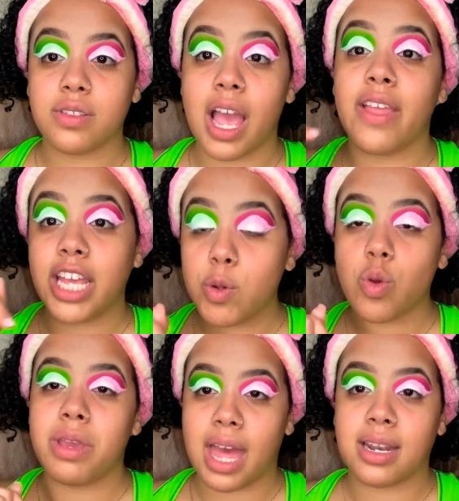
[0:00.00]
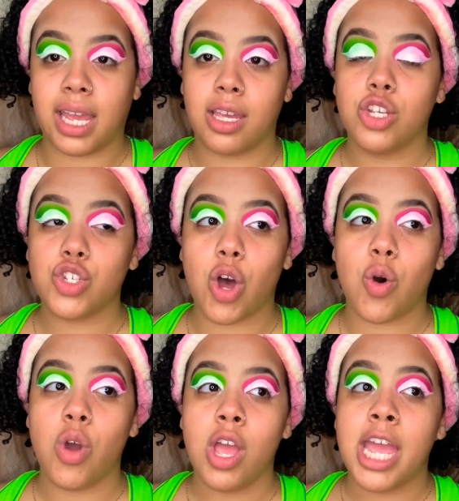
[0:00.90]
And then he was with me that night.
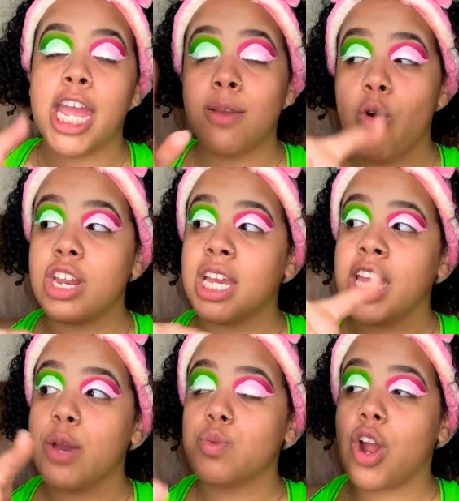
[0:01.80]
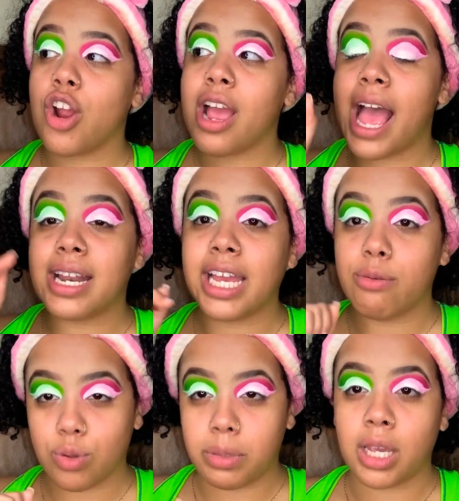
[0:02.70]
So in the morning, he was with her. And at night, he was
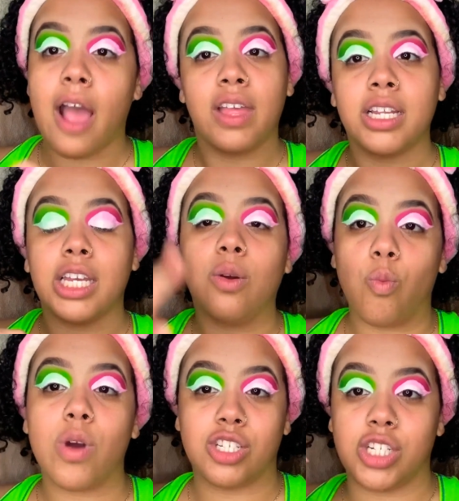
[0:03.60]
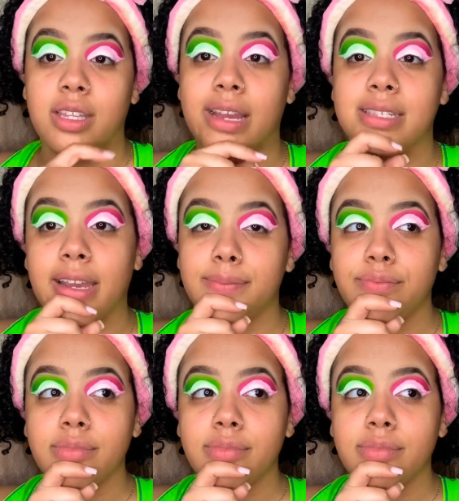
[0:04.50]
with me. And then he went to jail the next day.